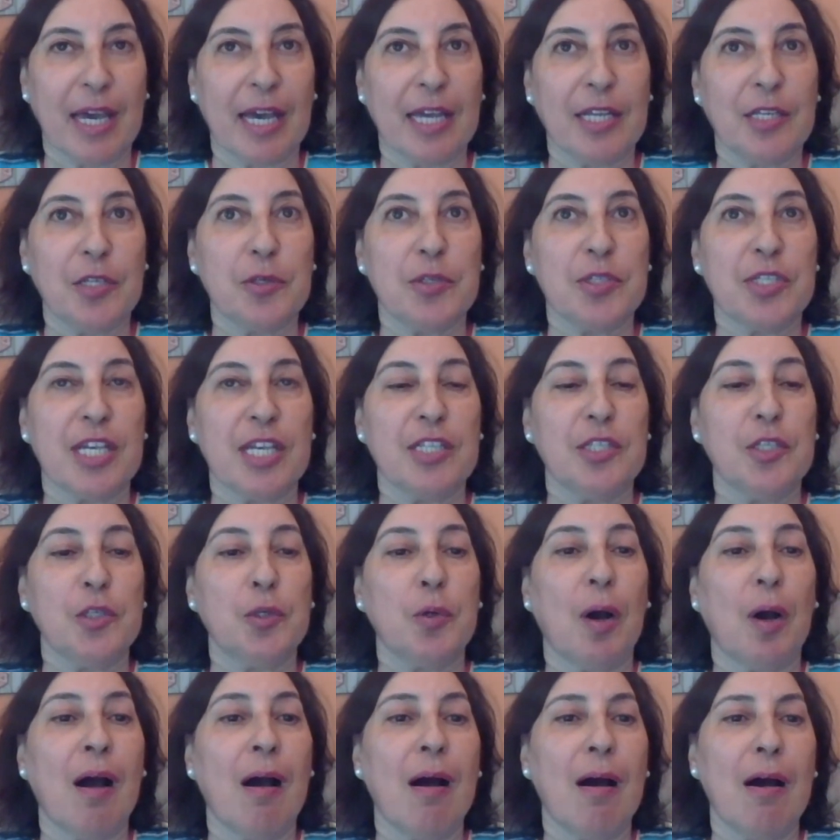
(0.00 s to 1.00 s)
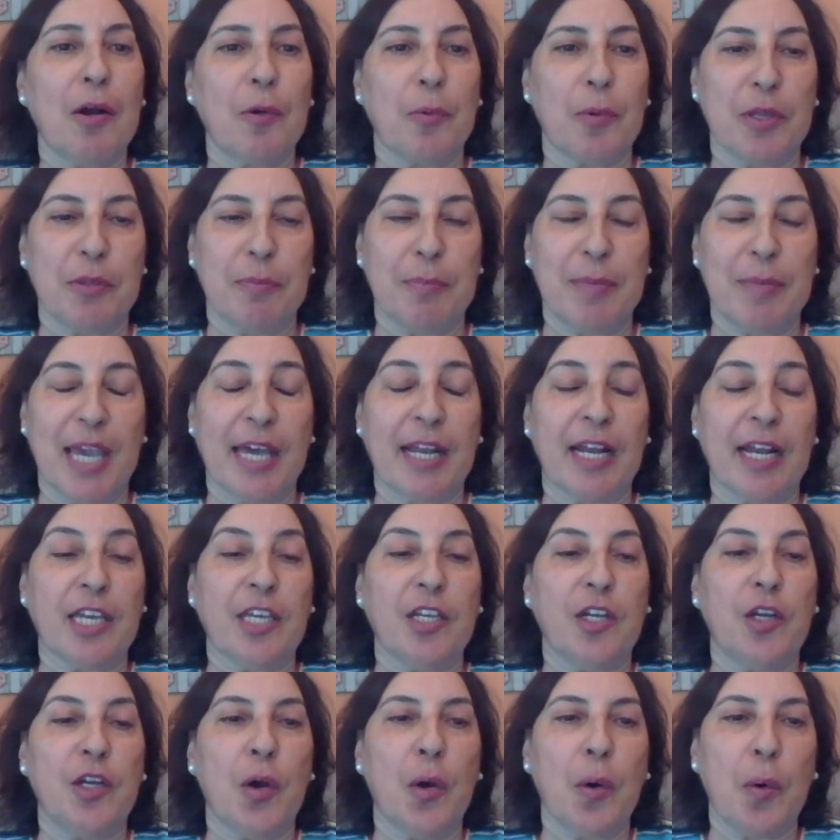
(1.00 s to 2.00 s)
And you said you are with me. And I
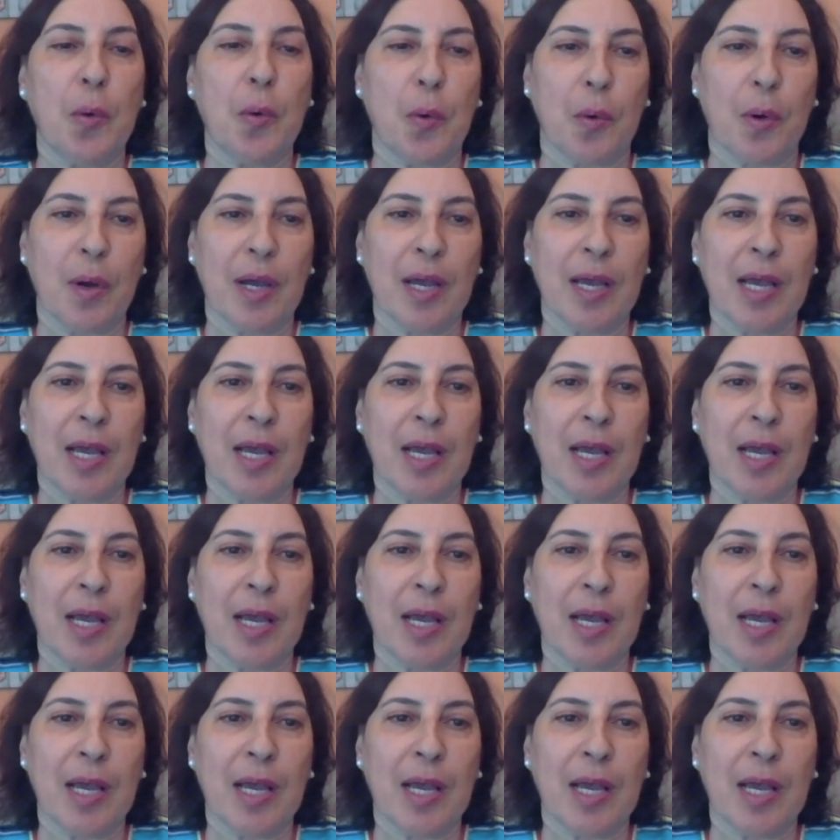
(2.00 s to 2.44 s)
know.